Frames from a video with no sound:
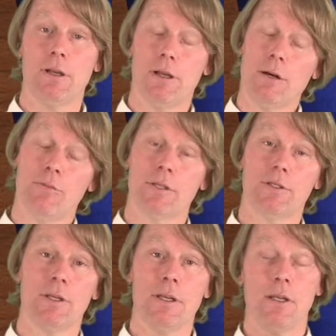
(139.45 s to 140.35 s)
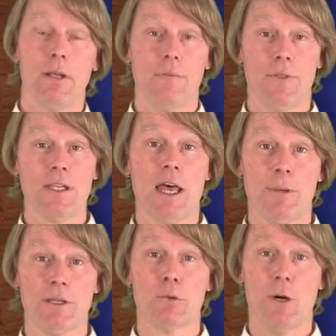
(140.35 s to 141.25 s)
Out of this, this
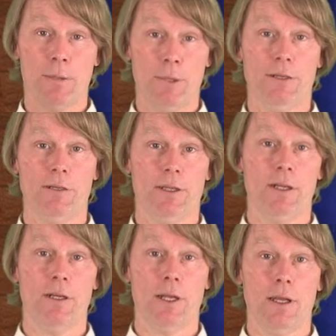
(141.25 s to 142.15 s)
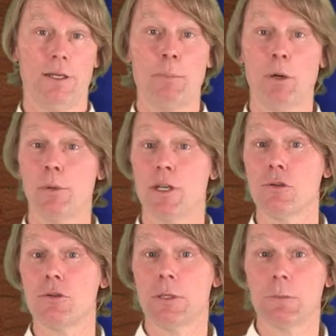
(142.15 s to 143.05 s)
happens quite a bit in uh, couple
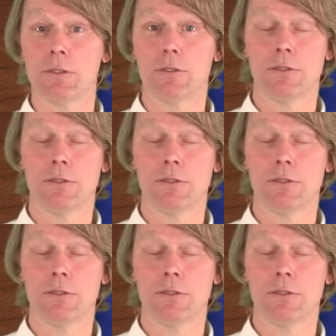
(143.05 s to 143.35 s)
relationships